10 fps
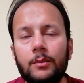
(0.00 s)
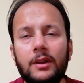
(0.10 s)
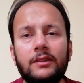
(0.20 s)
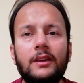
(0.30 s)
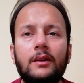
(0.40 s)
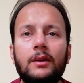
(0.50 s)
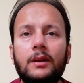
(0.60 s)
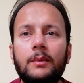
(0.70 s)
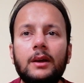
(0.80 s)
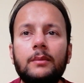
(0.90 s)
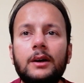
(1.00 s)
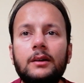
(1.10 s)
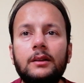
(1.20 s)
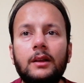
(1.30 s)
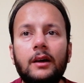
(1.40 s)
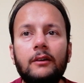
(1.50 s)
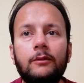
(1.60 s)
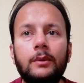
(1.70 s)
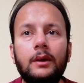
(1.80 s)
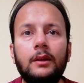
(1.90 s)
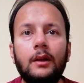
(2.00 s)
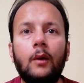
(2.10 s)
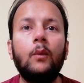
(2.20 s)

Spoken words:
Prince Harry and Meghan Markle have been